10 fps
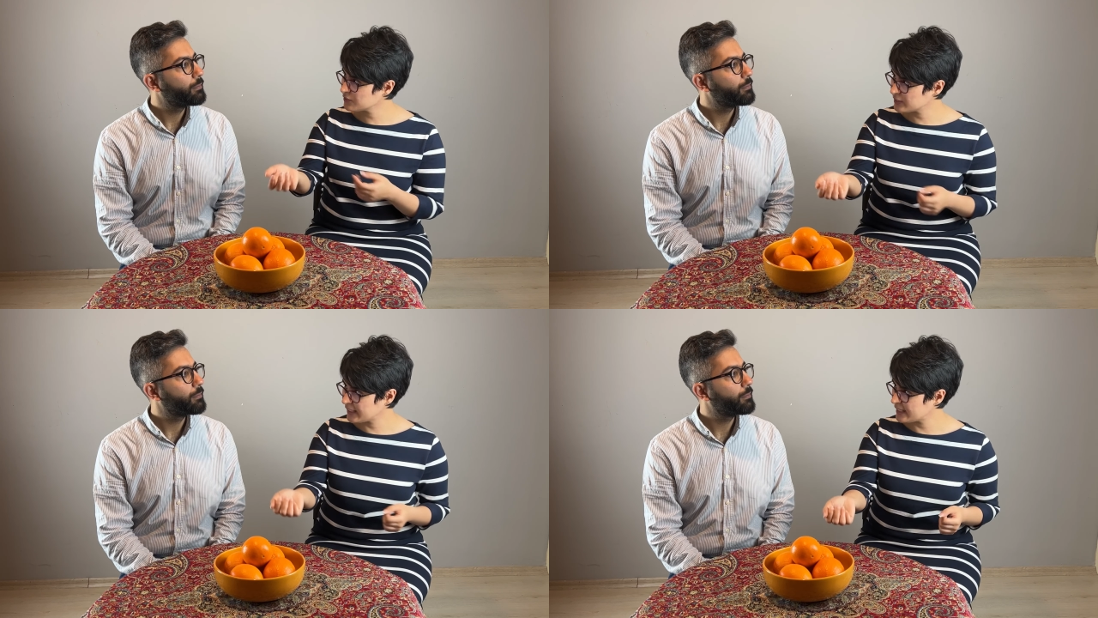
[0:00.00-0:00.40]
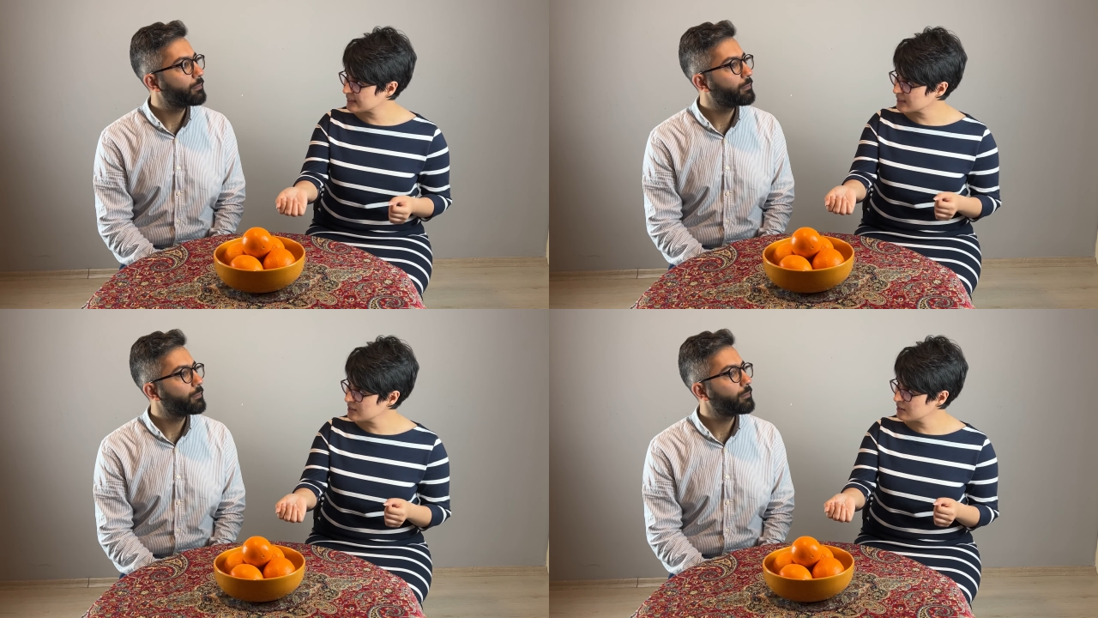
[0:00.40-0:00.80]
Speaker 1: the
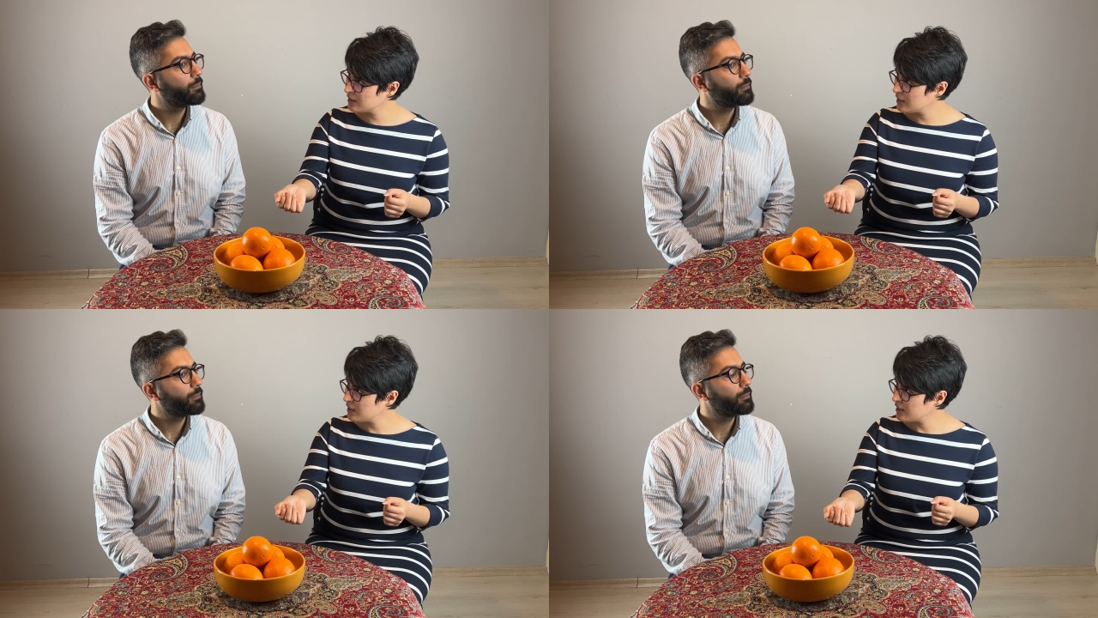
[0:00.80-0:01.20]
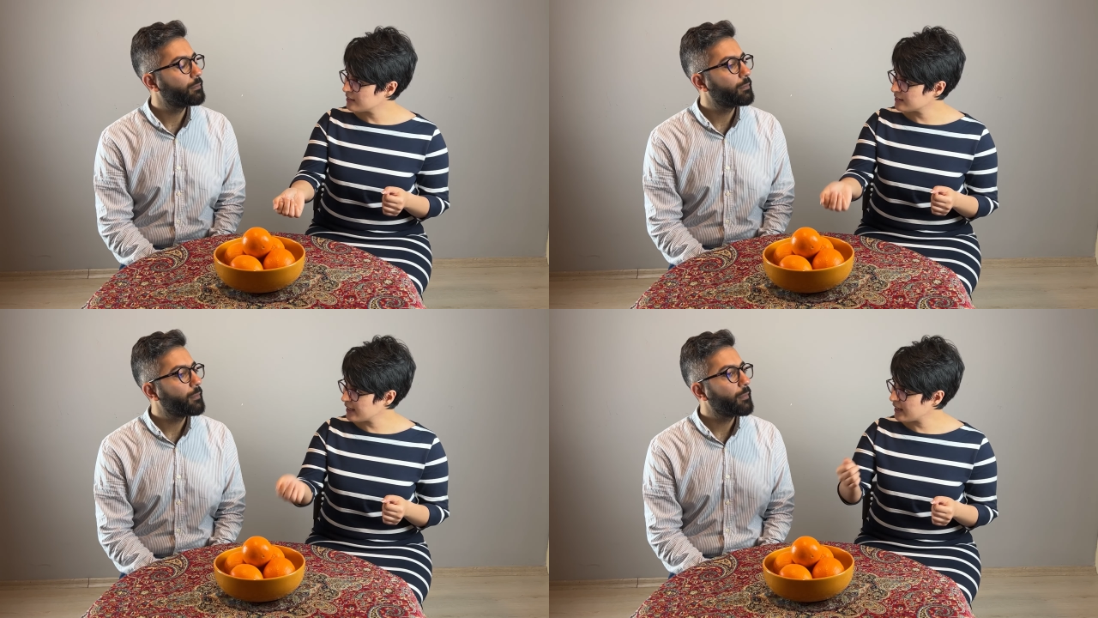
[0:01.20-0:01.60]
lesson
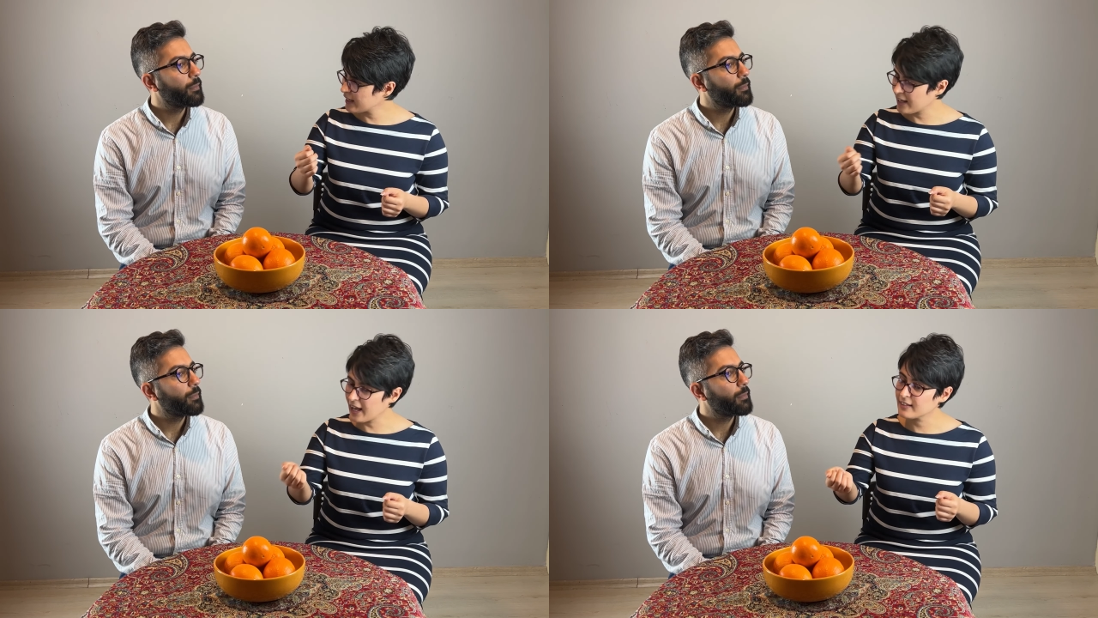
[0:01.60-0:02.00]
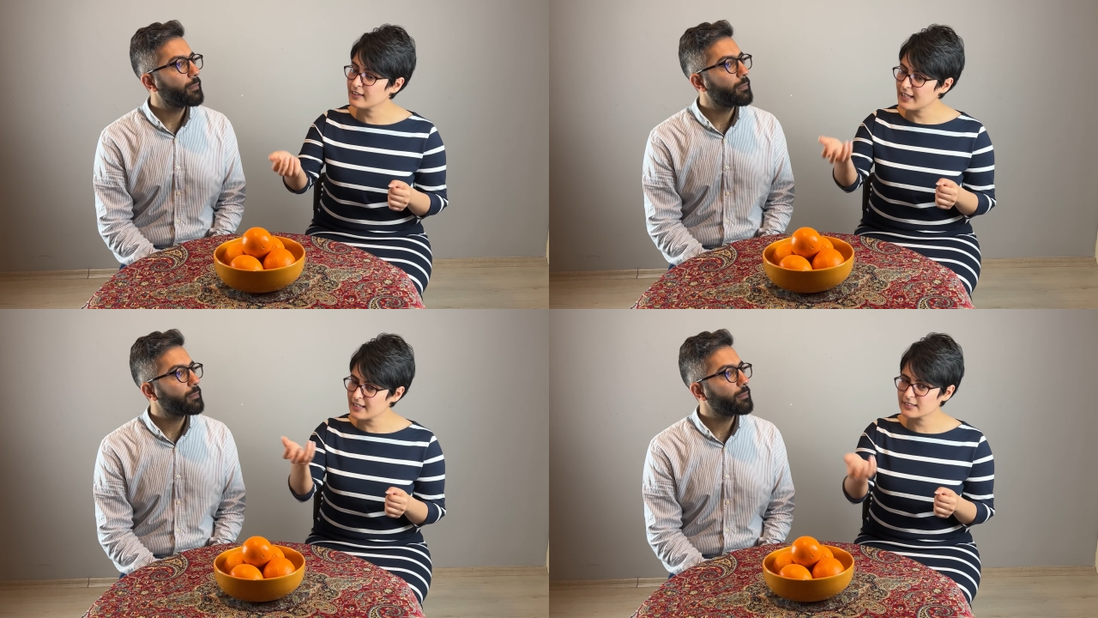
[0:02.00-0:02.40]
then and, and
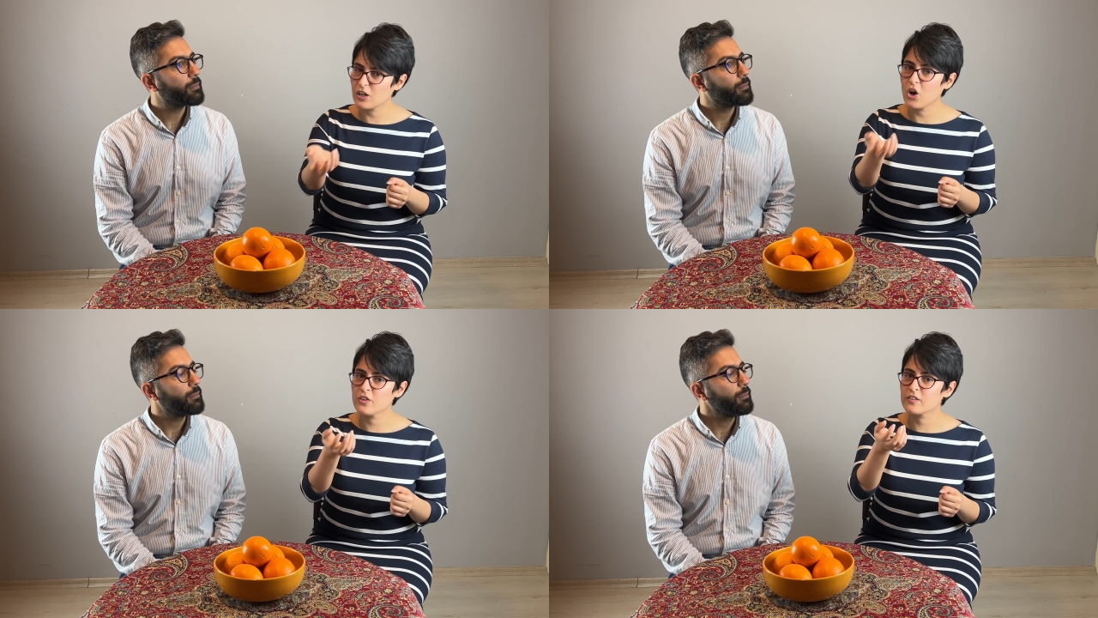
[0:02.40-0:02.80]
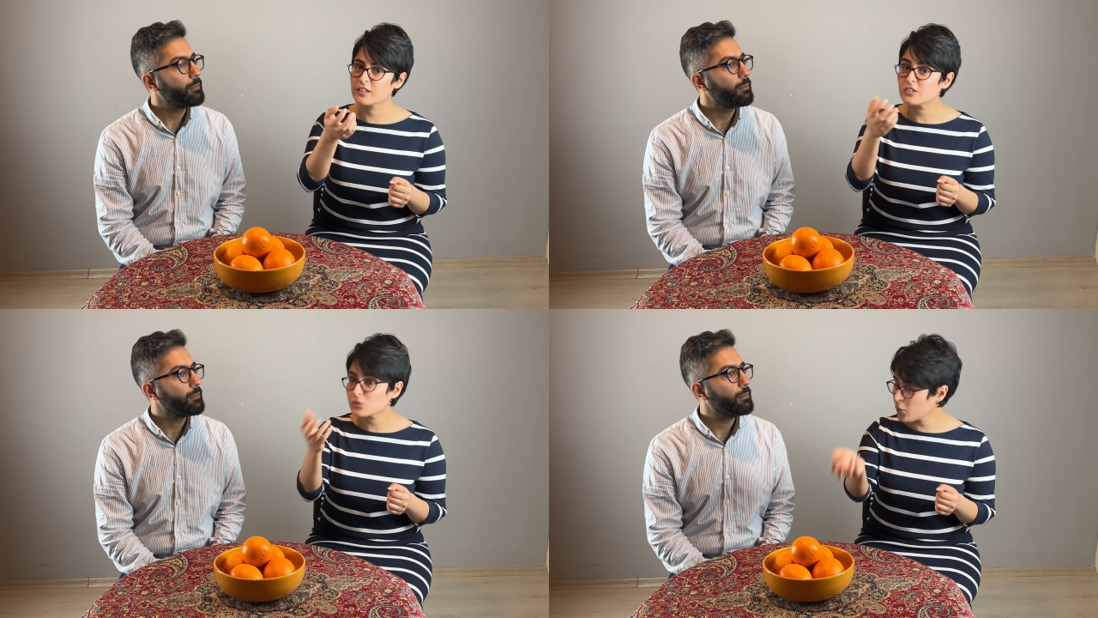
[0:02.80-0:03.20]
less on the
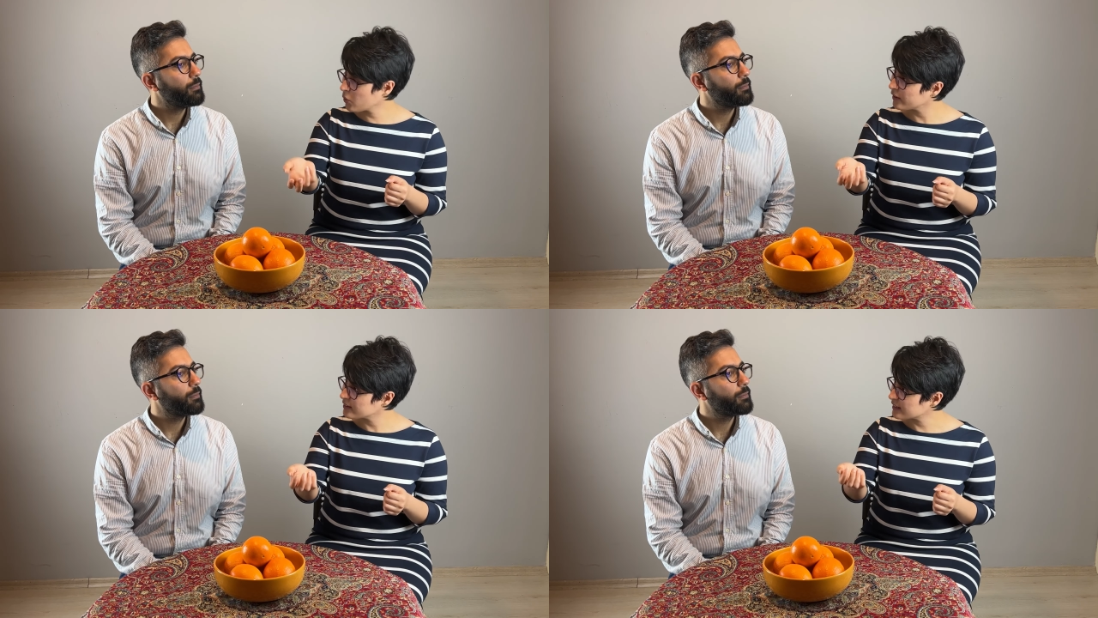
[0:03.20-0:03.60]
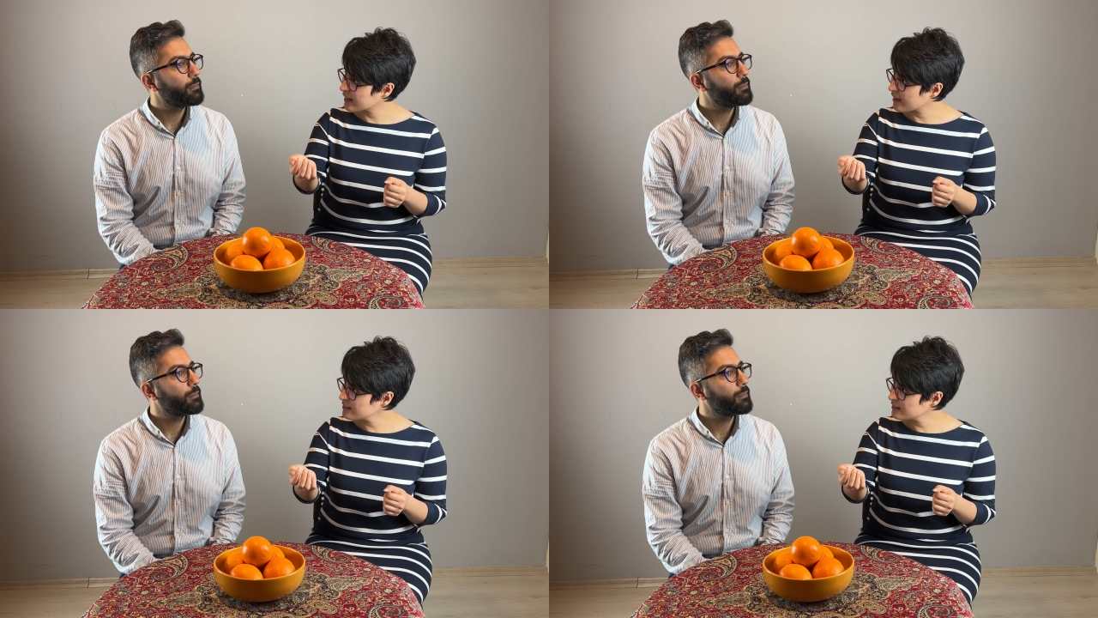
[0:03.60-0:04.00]
score in the
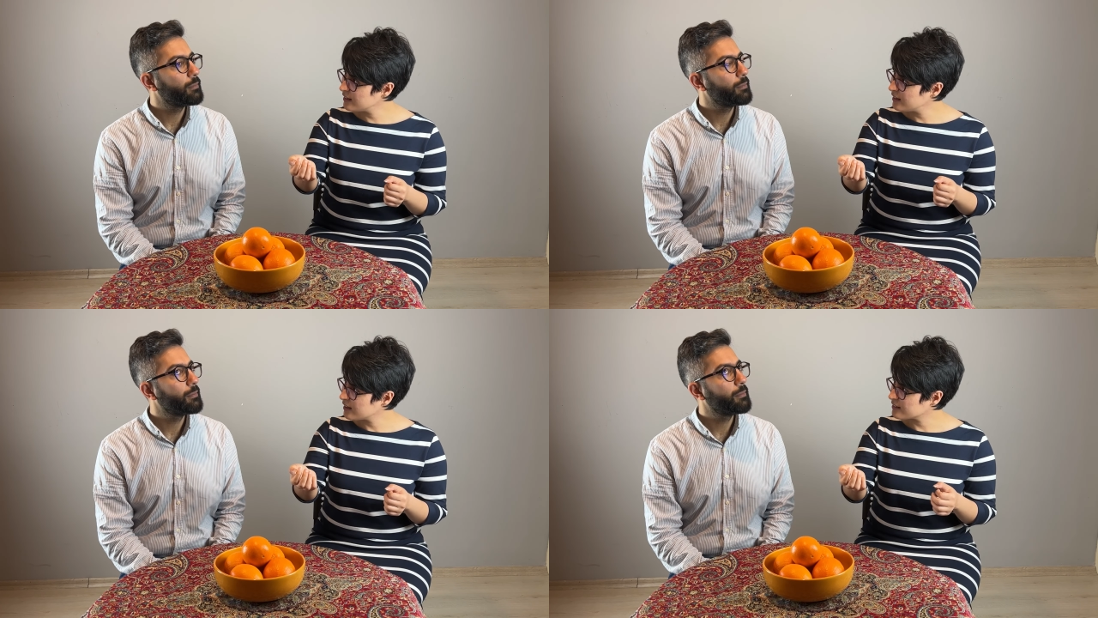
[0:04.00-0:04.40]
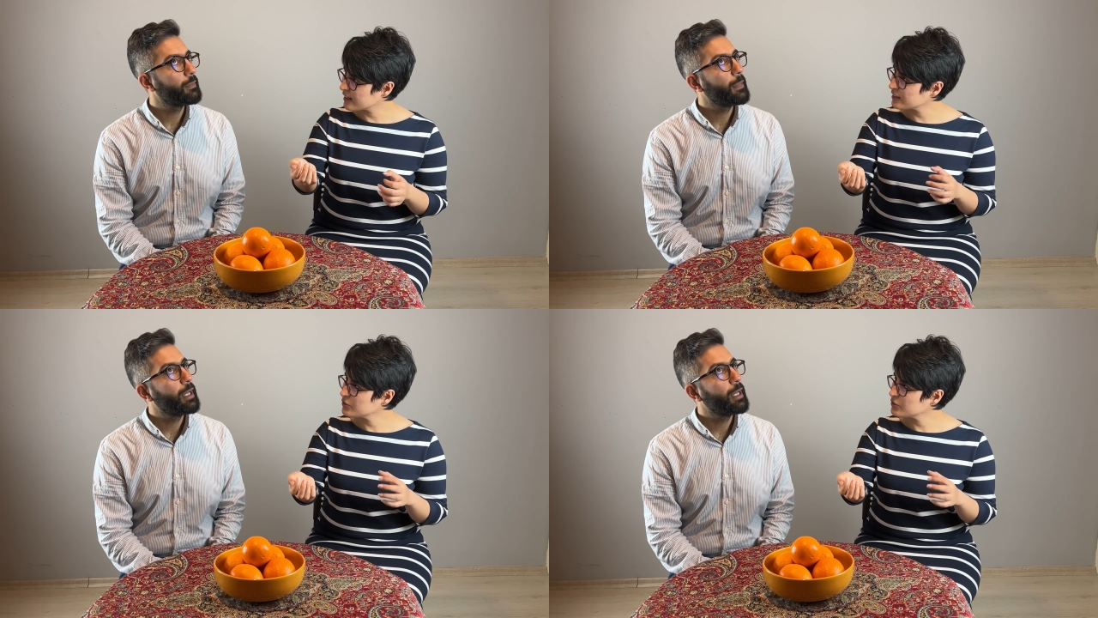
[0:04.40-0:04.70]
end then you